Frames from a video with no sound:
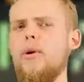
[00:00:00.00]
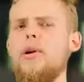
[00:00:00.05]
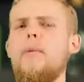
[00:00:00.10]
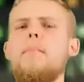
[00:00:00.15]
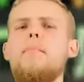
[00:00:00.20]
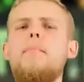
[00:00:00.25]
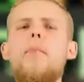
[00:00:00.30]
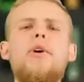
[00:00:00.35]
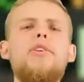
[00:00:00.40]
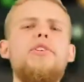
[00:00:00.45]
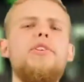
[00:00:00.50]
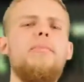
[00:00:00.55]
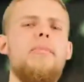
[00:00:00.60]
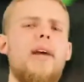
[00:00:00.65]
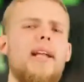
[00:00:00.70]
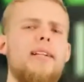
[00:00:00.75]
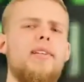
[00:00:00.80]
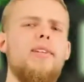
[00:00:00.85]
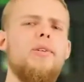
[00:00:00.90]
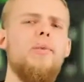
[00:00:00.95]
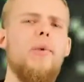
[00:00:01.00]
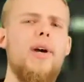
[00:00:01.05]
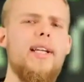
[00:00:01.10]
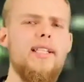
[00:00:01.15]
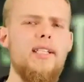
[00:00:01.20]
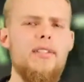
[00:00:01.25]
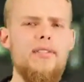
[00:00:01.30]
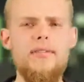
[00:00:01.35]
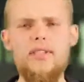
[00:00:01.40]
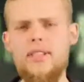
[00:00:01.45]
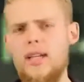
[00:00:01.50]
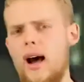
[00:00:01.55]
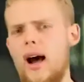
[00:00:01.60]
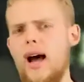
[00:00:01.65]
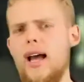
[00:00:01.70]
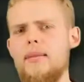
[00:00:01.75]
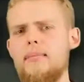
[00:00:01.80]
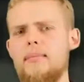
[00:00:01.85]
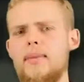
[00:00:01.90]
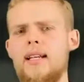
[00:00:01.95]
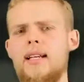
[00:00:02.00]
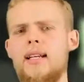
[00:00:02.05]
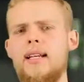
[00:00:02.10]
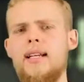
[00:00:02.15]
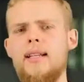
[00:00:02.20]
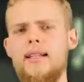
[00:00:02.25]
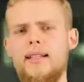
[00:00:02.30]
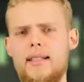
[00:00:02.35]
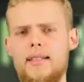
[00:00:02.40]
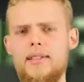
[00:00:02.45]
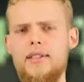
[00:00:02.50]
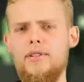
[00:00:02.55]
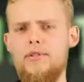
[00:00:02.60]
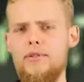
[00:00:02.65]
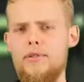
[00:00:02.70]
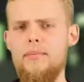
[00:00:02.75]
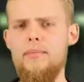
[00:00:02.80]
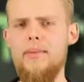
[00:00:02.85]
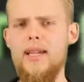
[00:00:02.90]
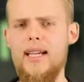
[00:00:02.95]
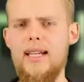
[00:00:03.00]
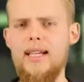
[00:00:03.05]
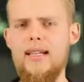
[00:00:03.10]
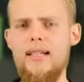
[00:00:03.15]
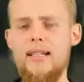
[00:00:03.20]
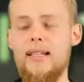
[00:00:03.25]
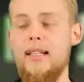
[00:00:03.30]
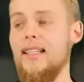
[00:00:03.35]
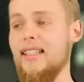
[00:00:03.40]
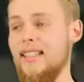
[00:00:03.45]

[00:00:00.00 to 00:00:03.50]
what a monumental waste of time this had all been.